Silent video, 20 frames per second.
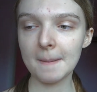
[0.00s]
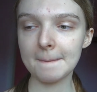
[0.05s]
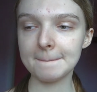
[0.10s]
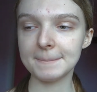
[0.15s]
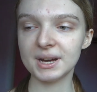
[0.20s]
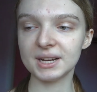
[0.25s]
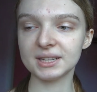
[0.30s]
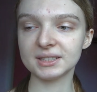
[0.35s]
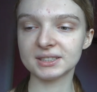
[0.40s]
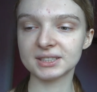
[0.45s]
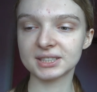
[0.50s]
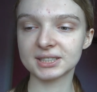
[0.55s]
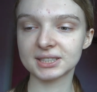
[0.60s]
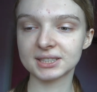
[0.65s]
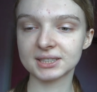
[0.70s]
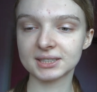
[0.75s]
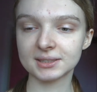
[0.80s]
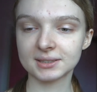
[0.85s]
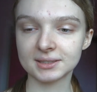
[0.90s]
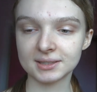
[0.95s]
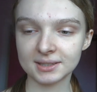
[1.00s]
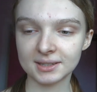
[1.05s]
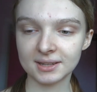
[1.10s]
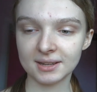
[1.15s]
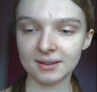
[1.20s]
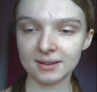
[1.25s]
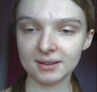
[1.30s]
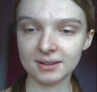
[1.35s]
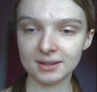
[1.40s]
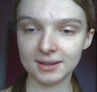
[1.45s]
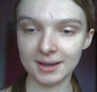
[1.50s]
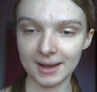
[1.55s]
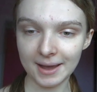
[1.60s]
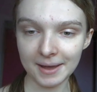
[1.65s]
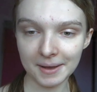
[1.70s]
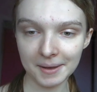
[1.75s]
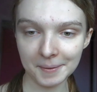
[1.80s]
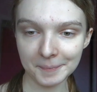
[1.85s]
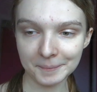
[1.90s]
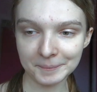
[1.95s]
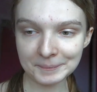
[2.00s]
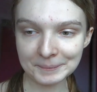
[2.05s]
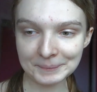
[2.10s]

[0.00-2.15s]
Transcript: But yeah,